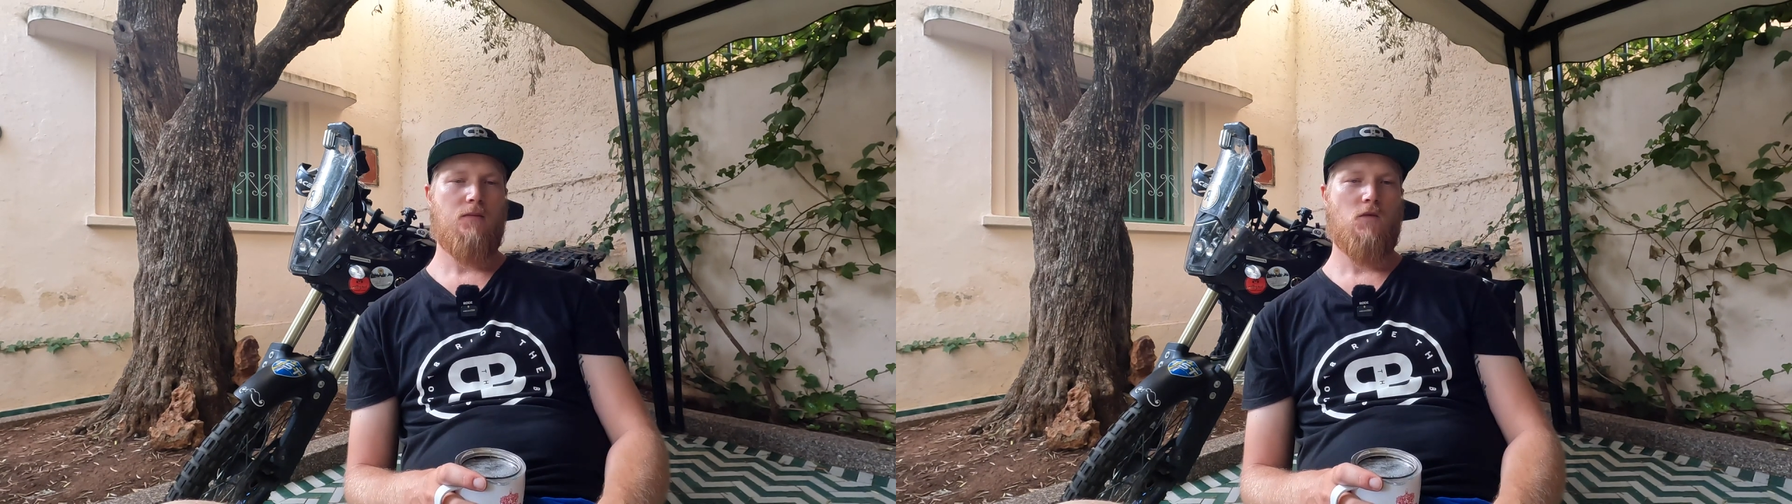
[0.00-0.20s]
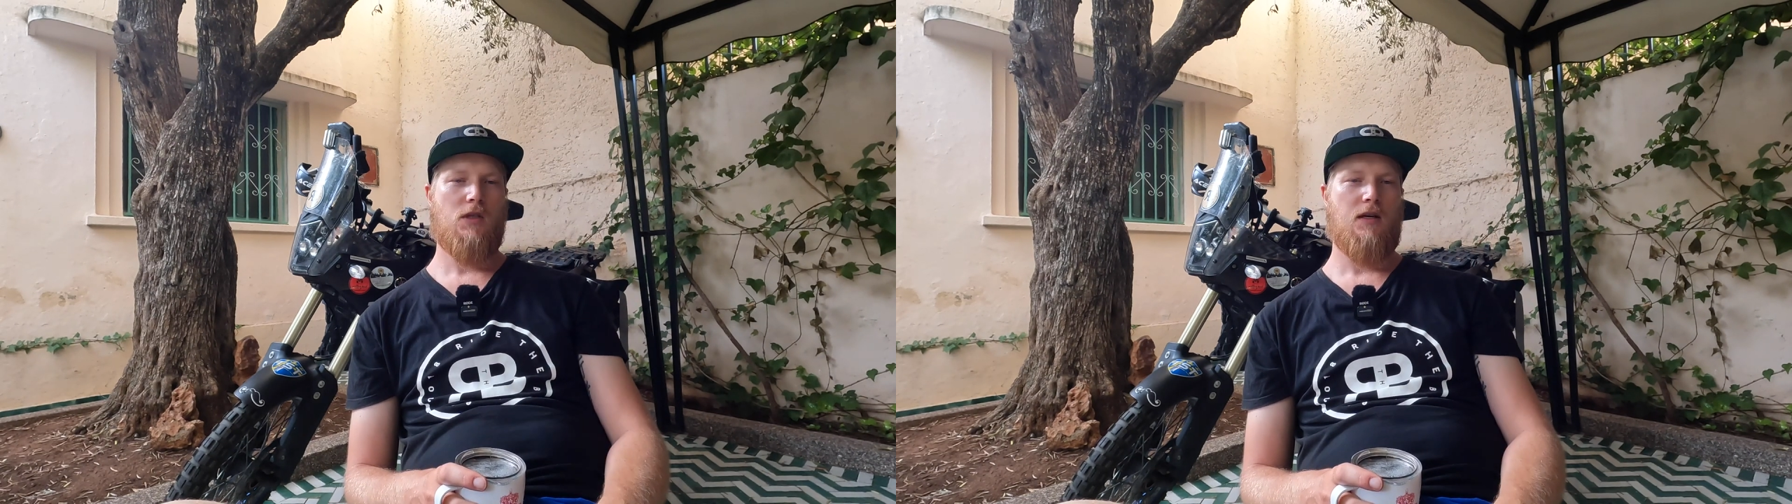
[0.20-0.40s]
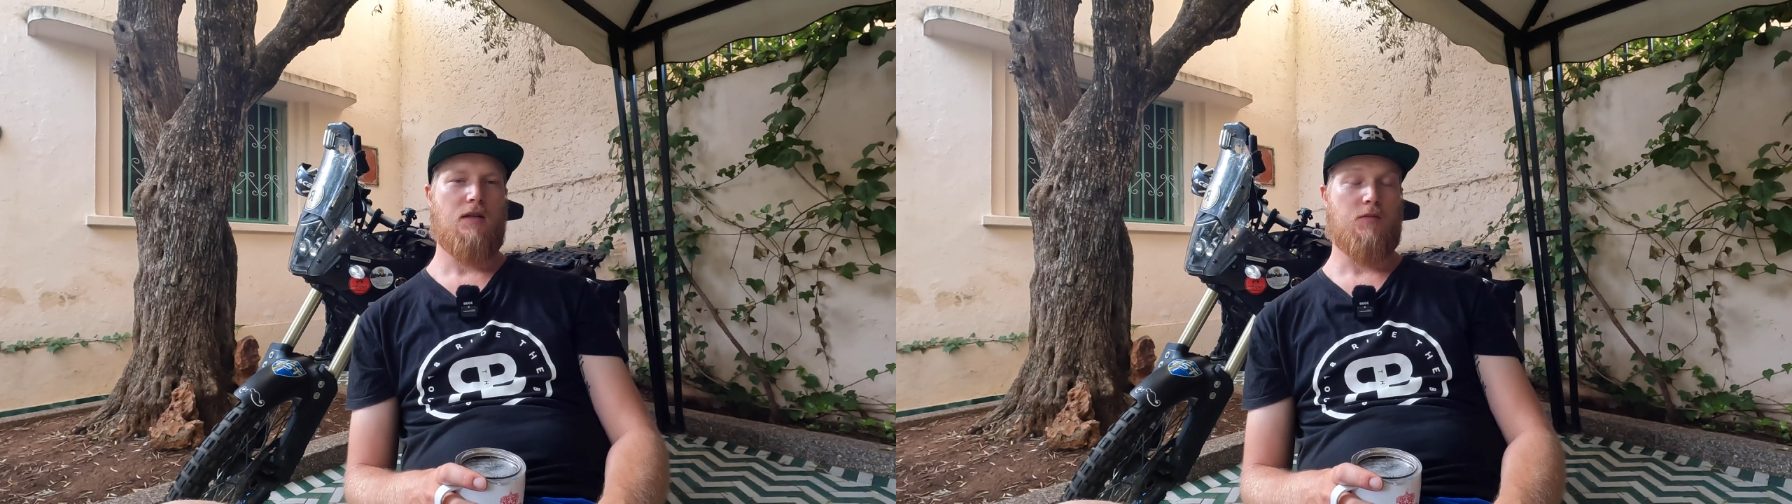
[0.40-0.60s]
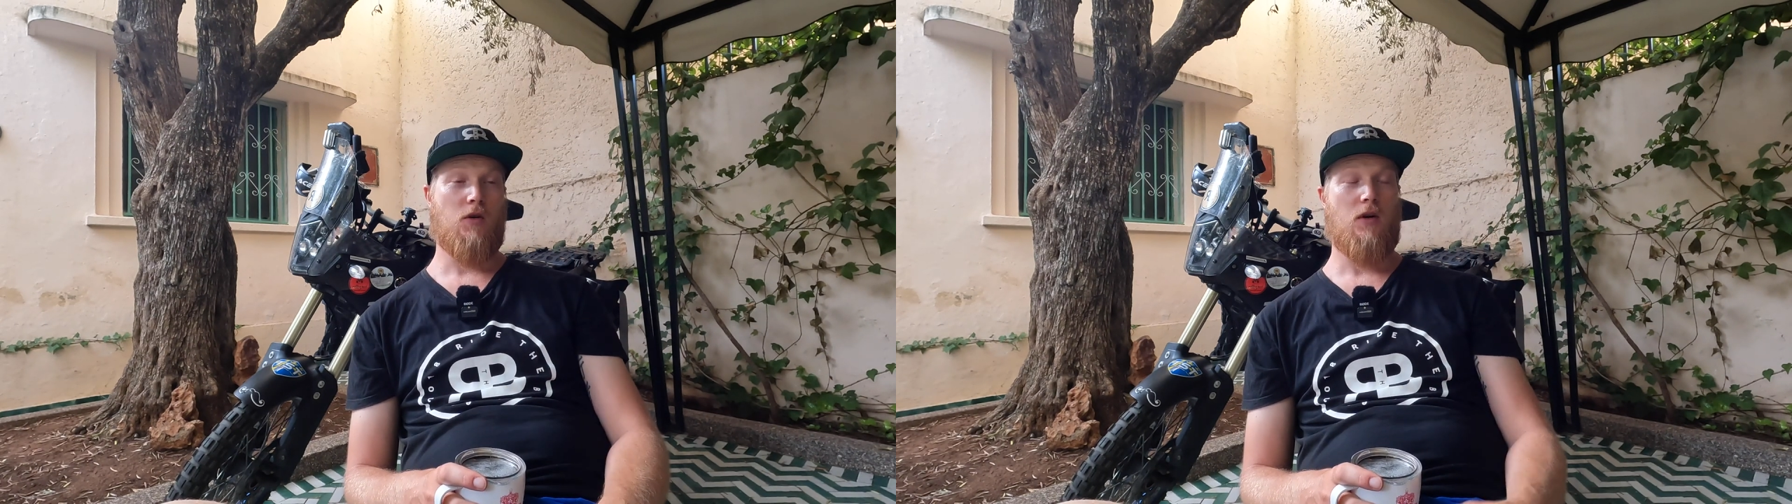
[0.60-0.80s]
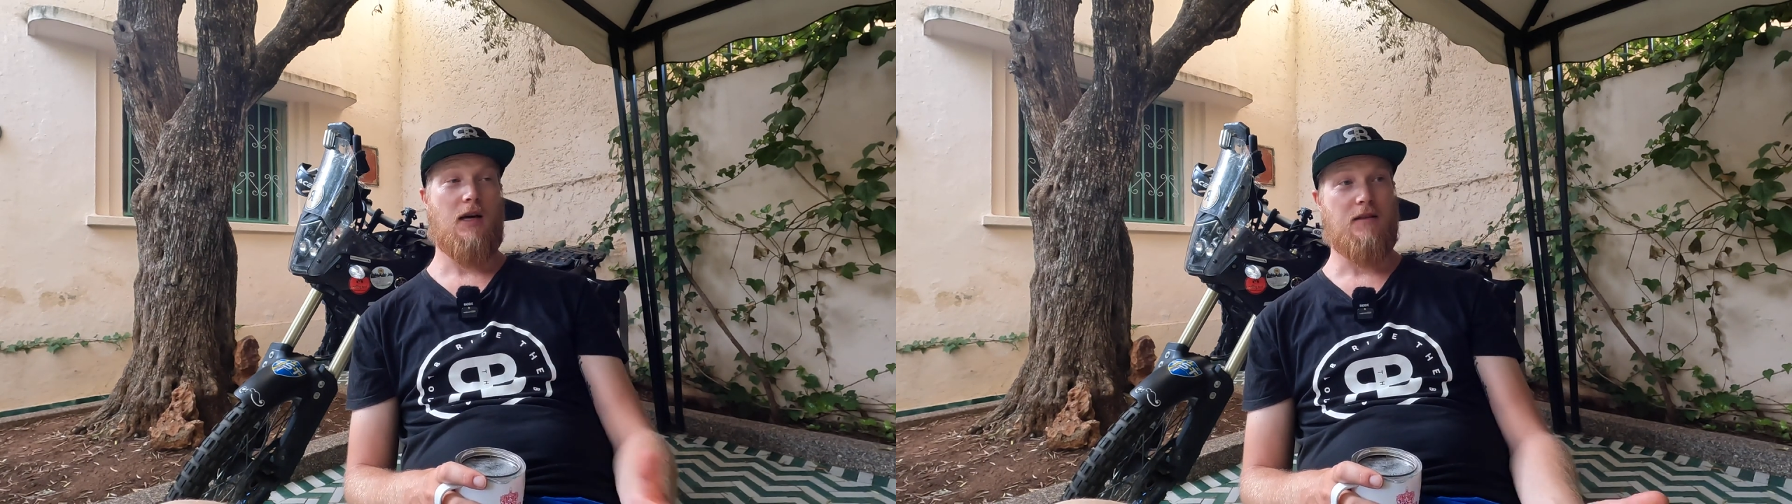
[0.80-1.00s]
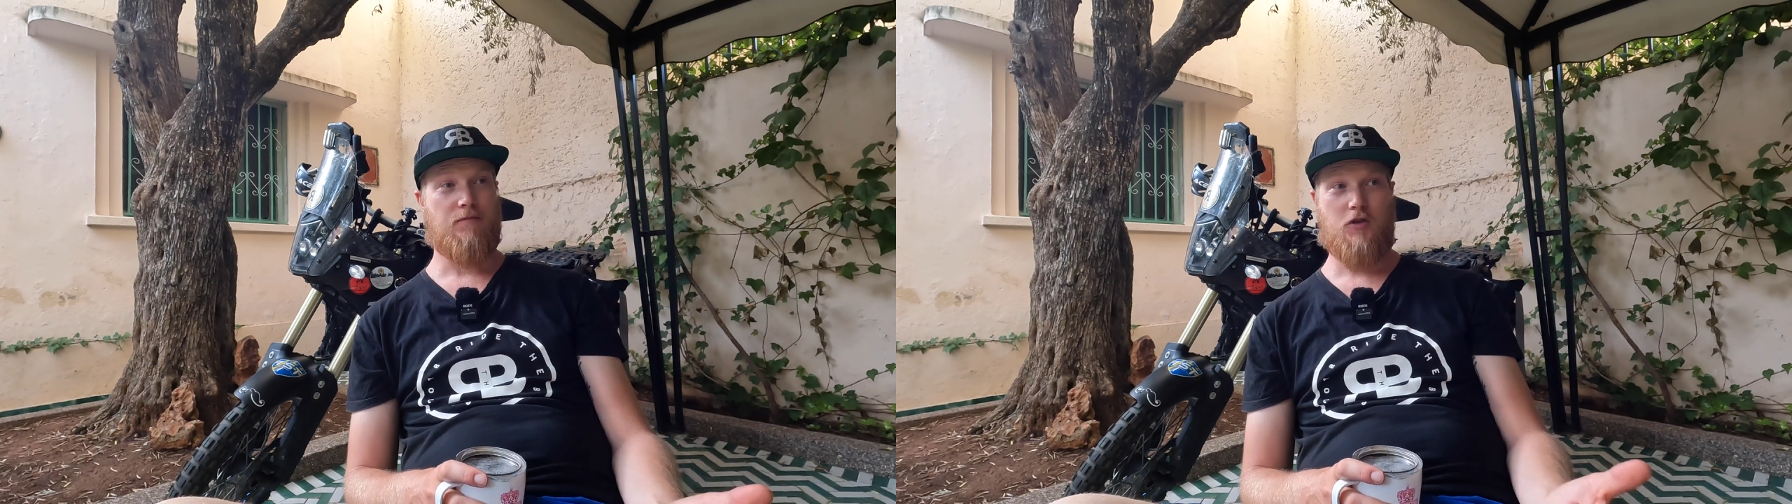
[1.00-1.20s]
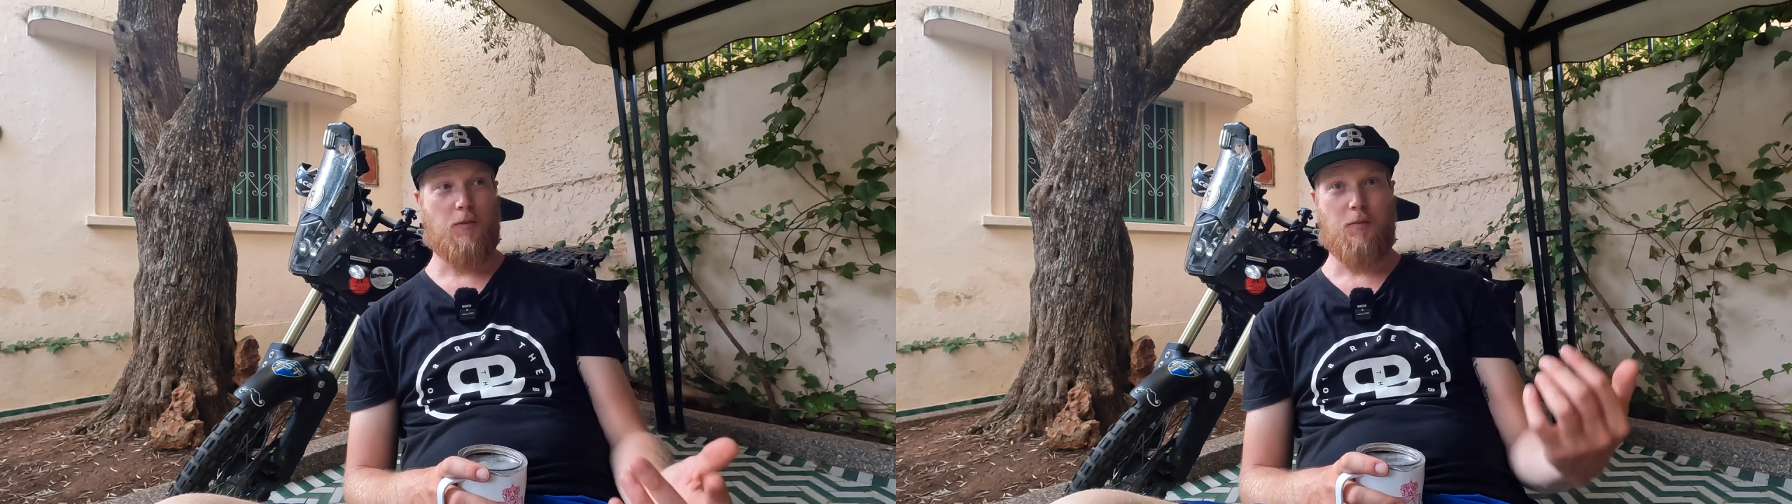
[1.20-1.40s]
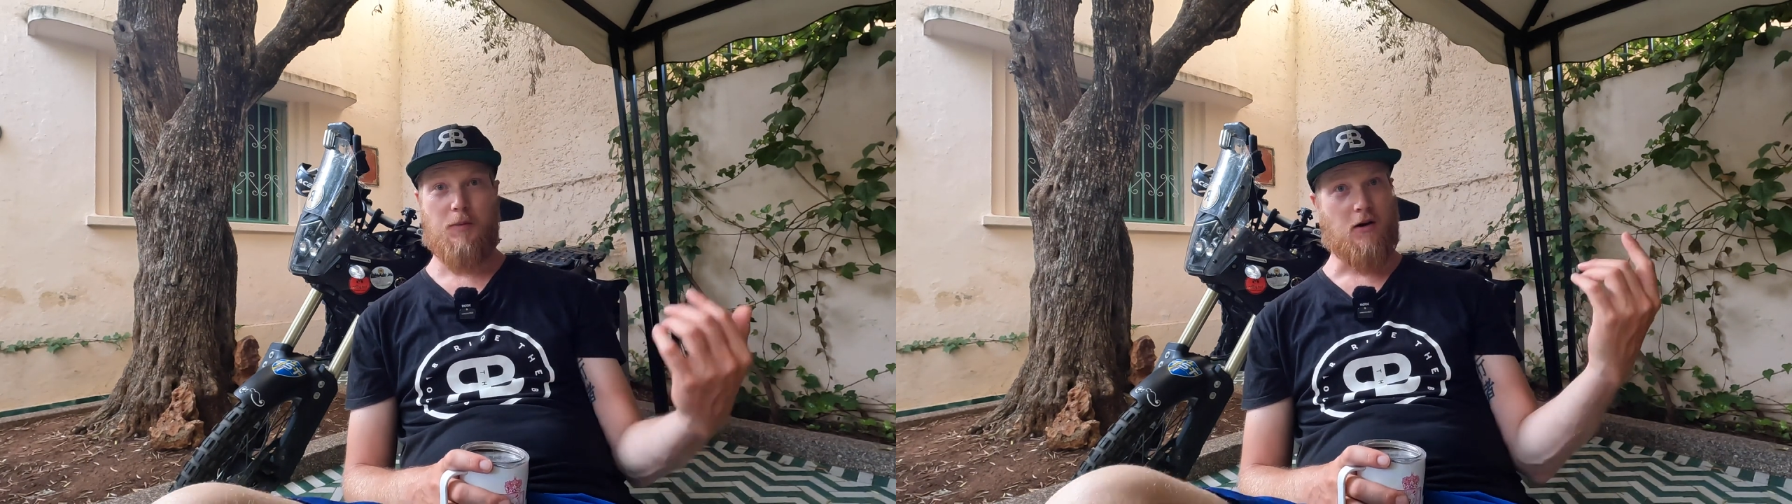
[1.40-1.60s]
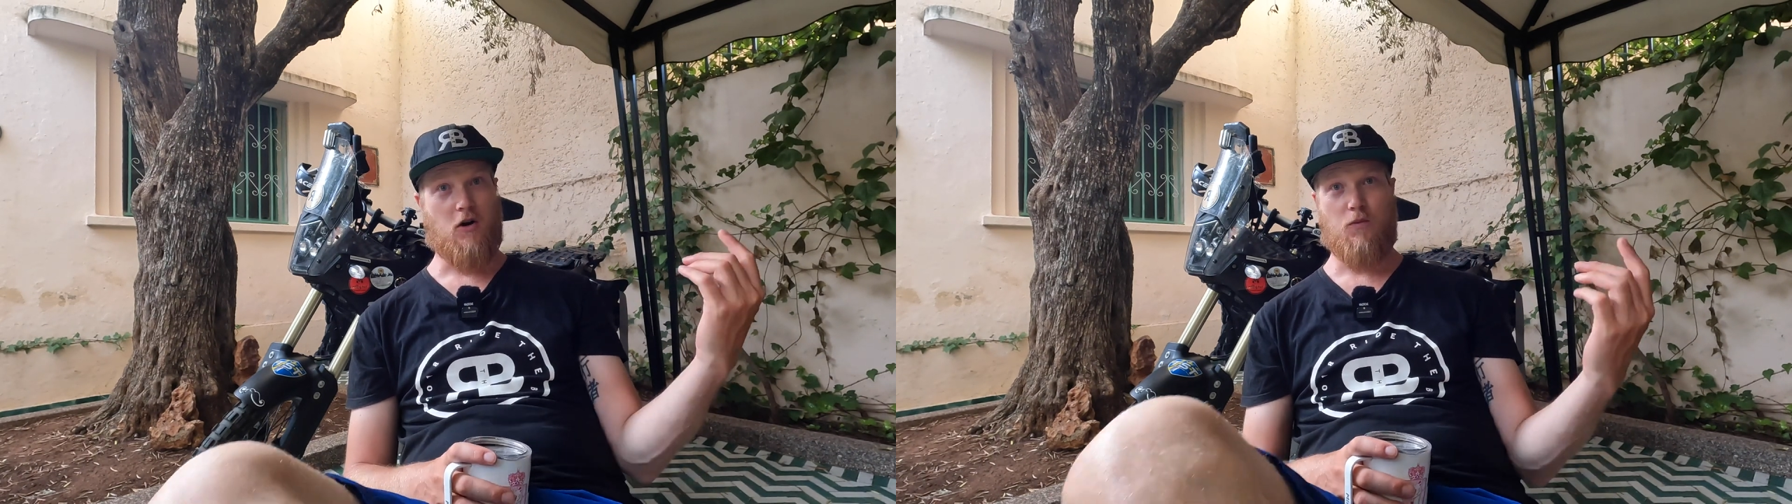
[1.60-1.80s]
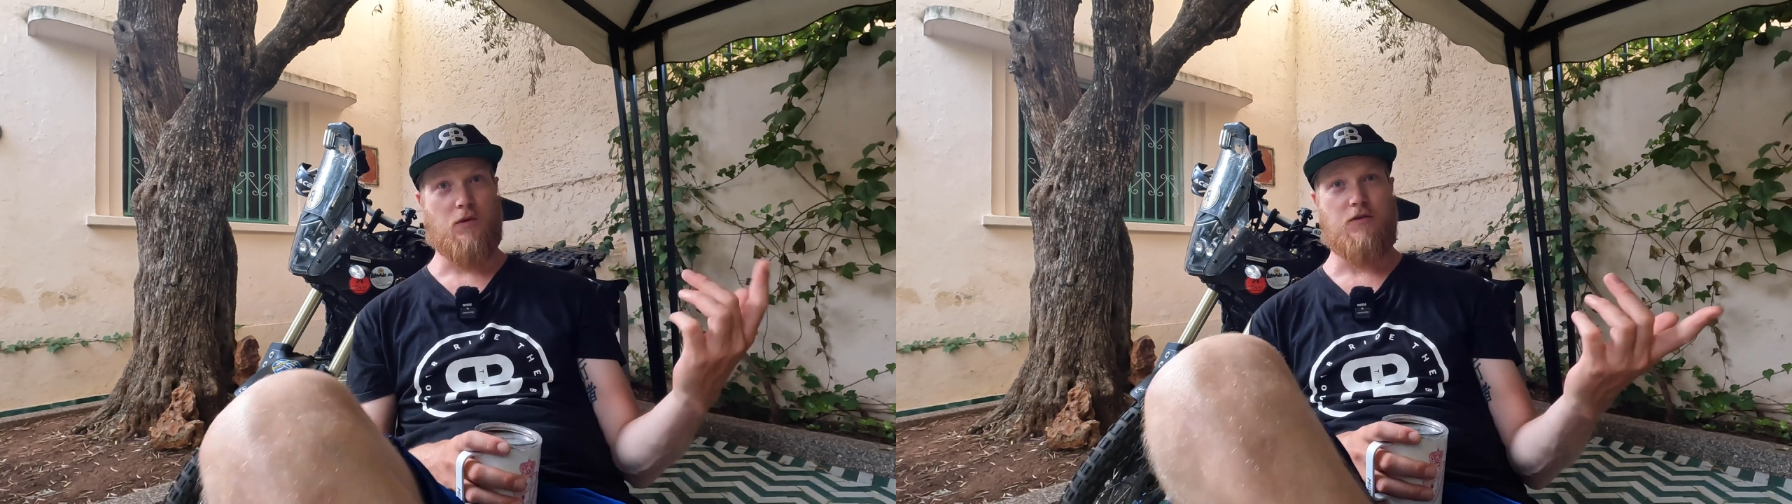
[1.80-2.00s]
So I topped up my
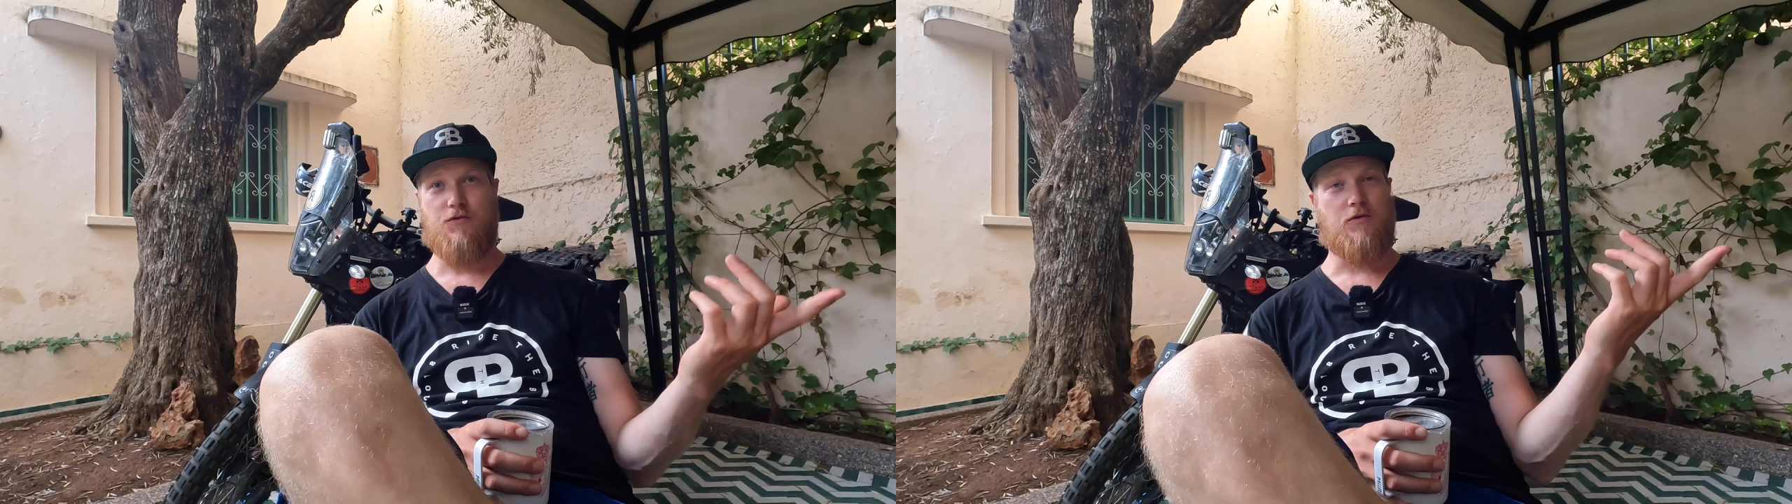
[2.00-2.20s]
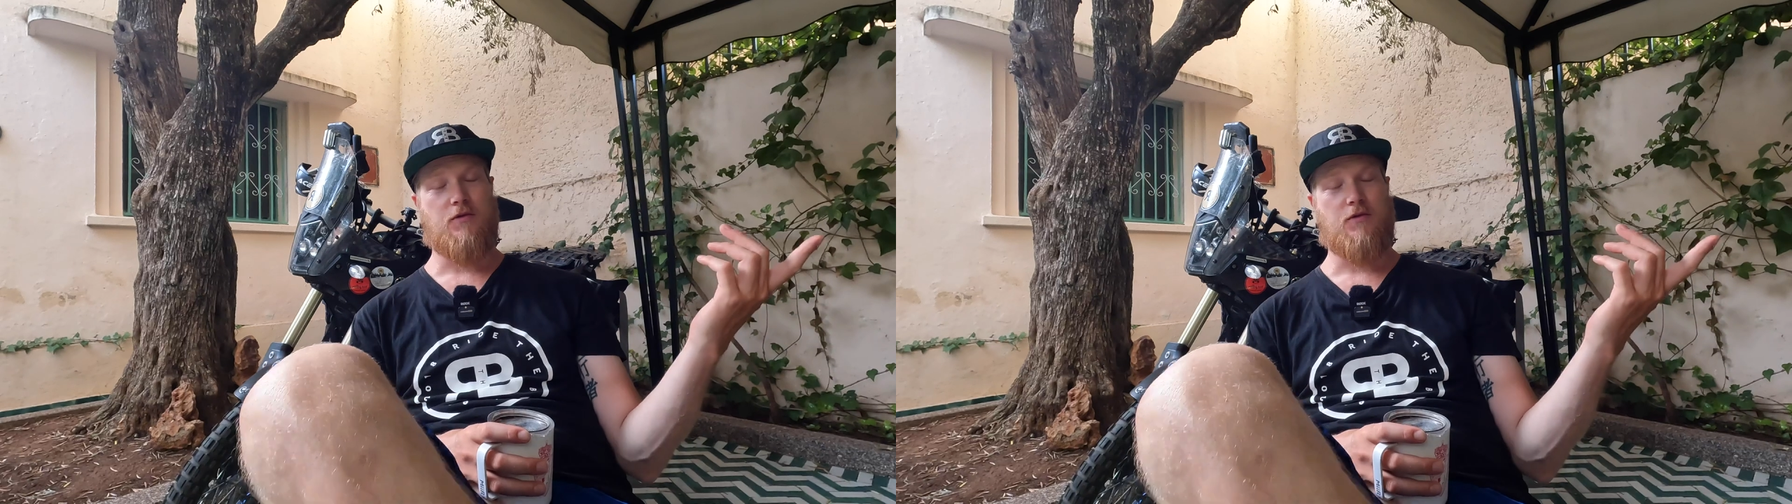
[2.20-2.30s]
card with